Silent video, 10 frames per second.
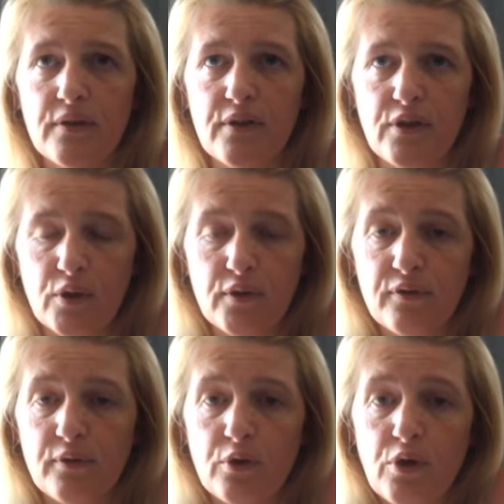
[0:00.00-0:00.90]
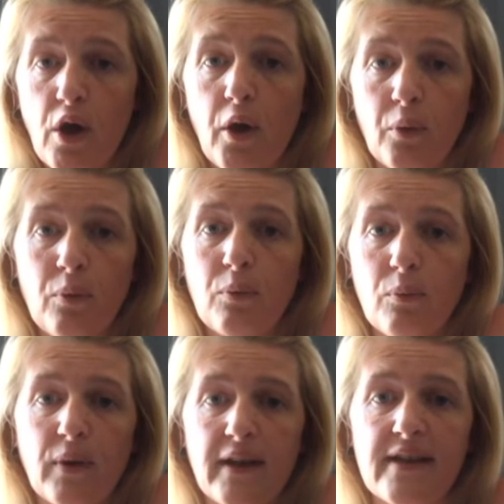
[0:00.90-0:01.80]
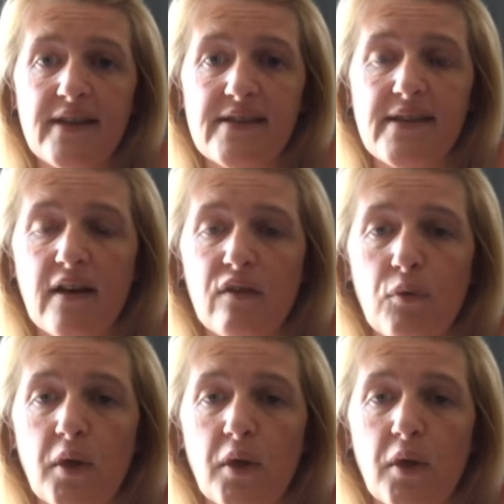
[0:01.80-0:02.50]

you'll know within yourself